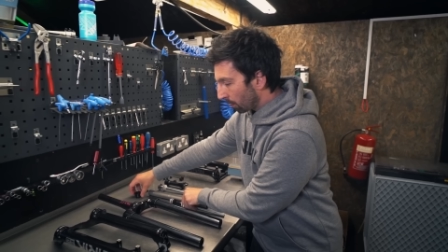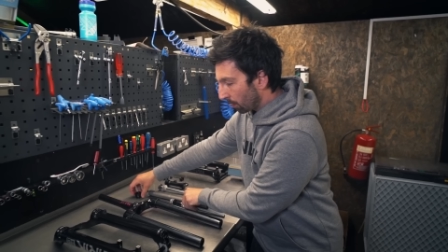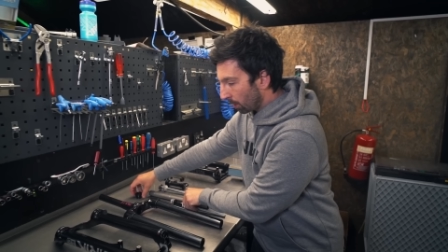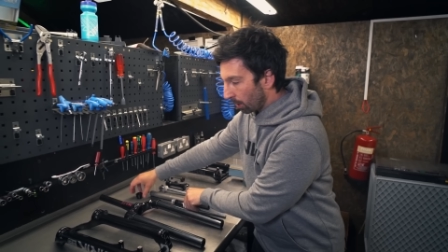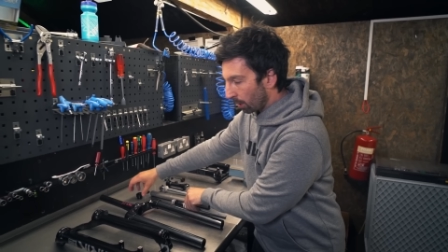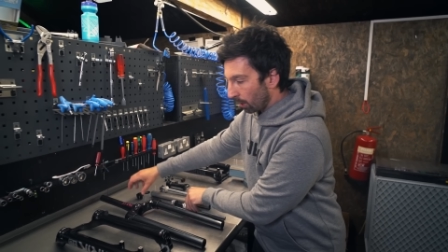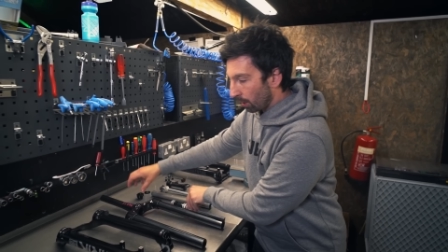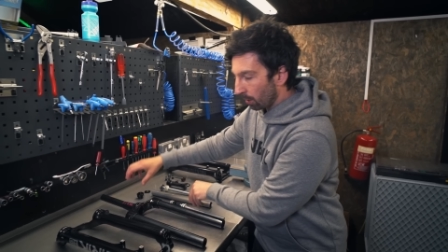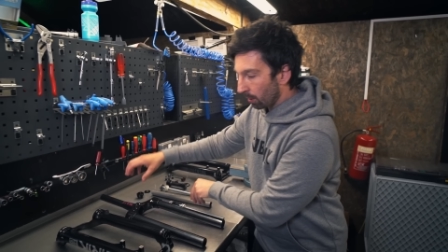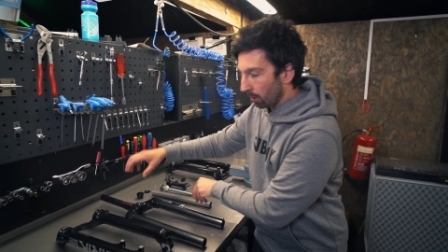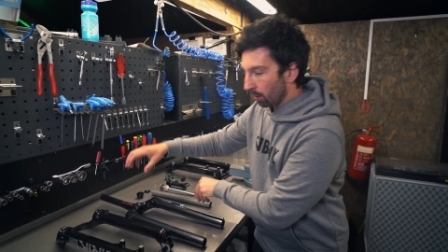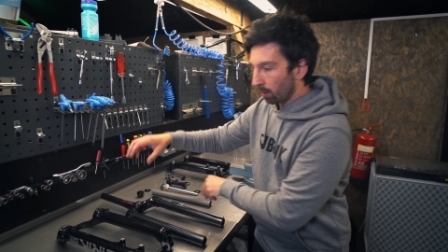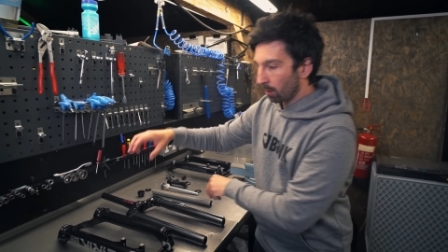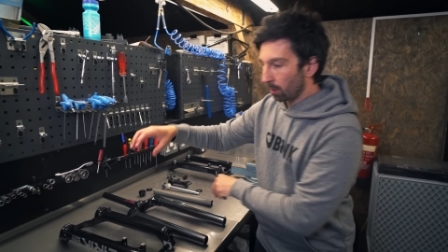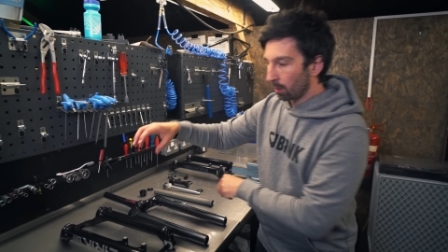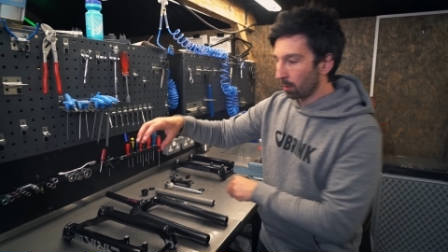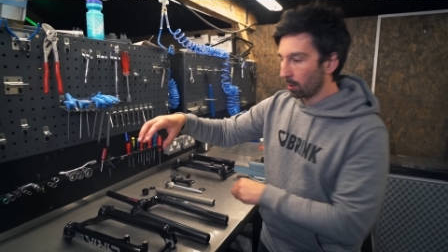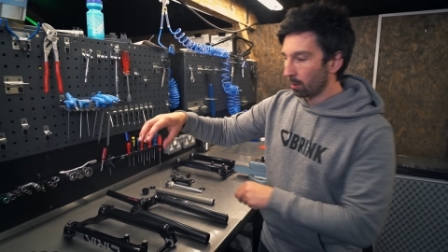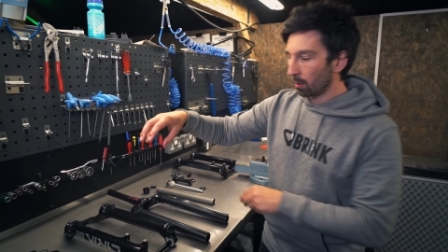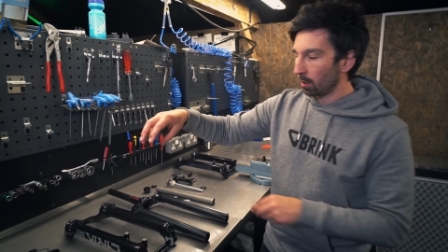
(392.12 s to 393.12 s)
The
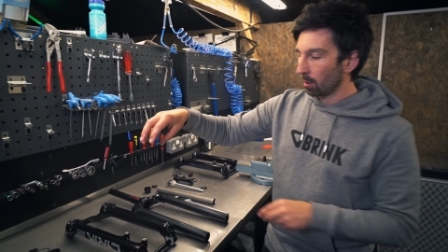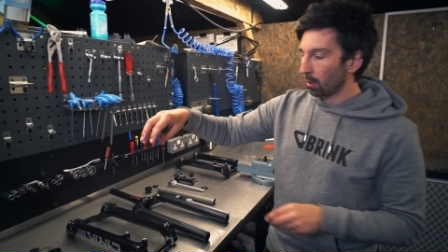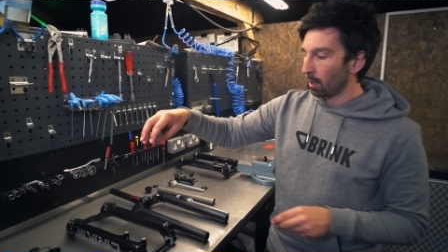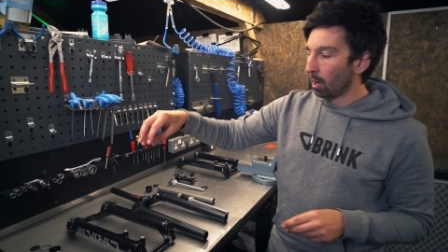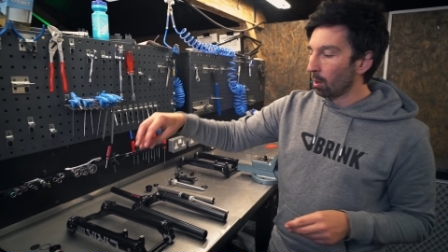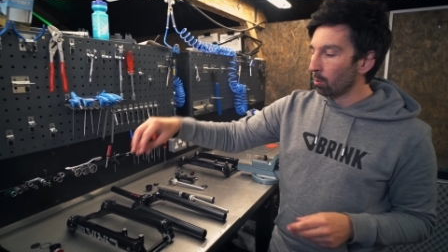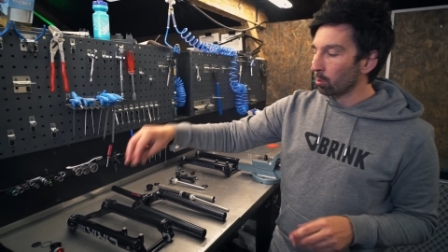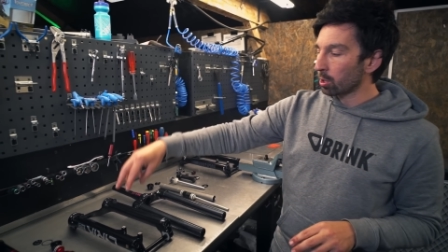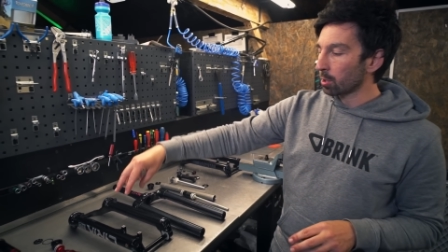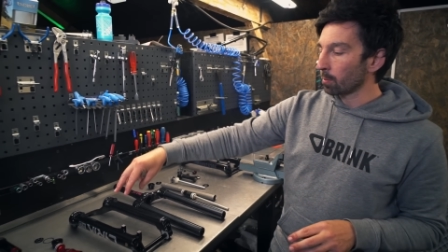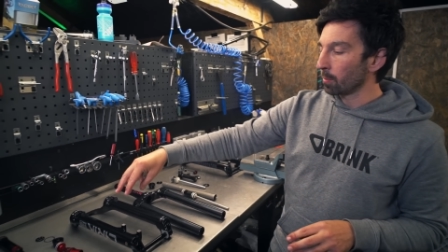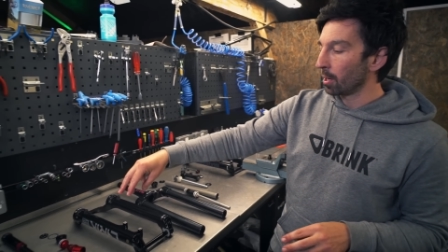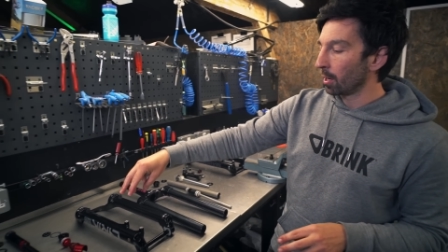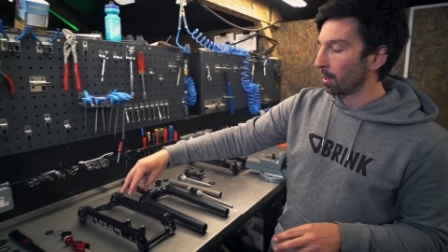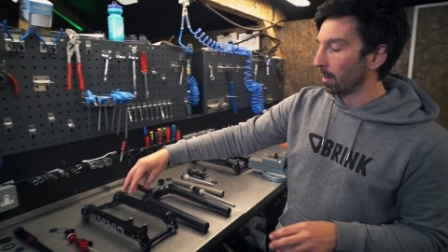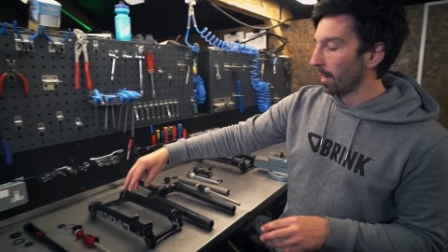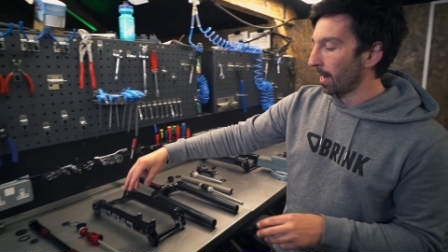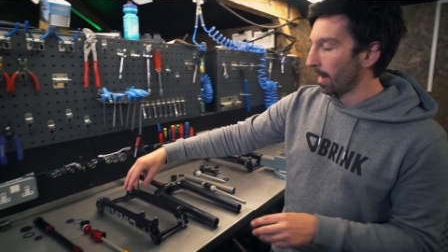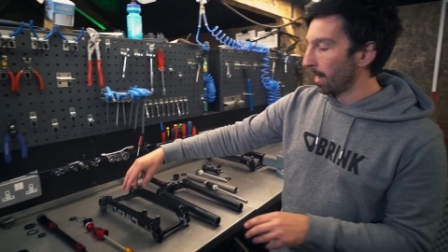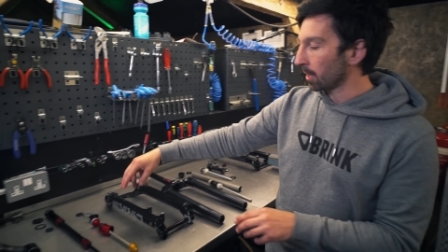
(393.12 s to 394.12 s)
Ultimate
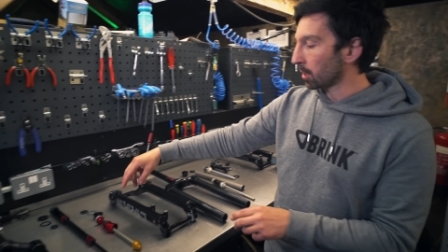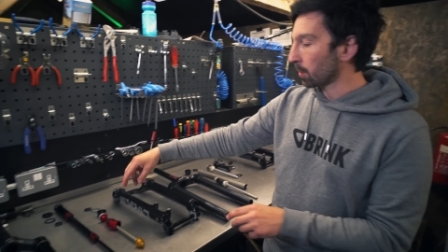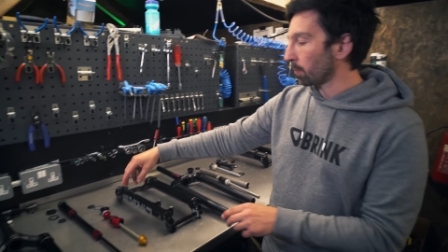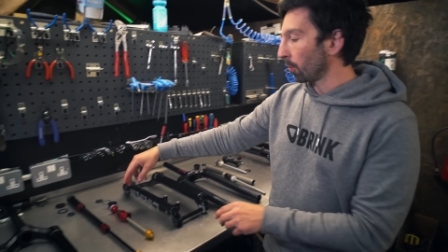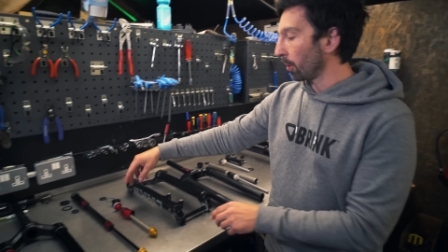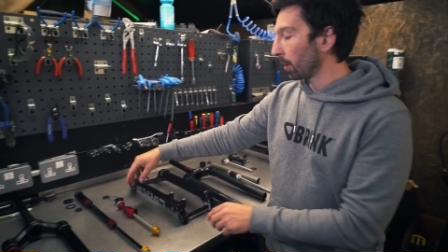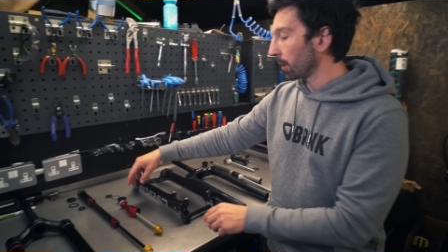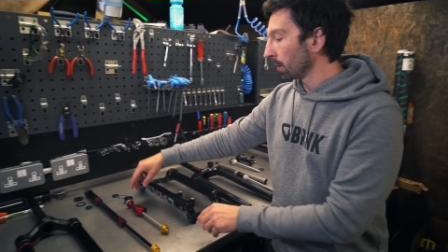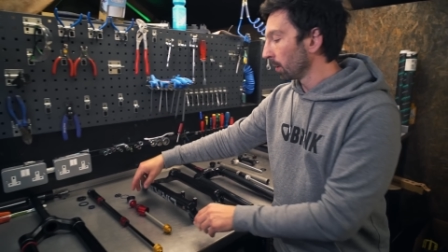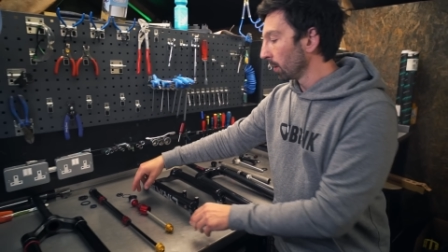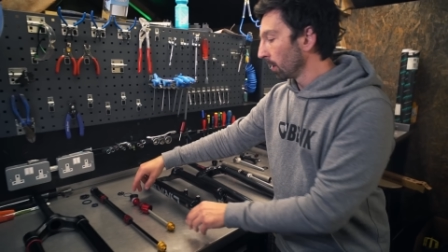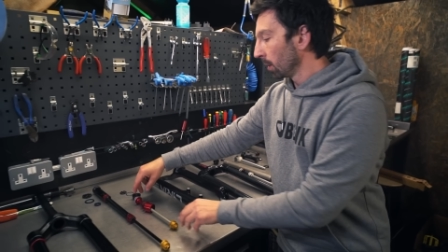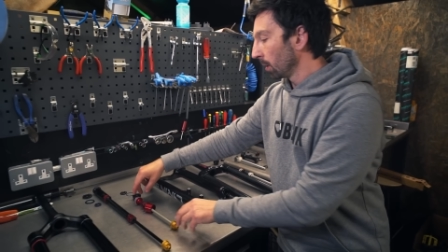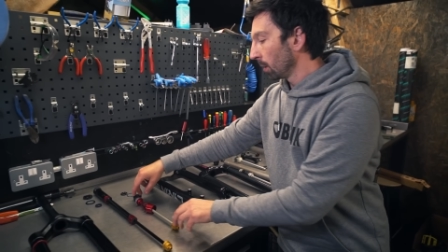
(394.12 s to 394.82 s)
air spring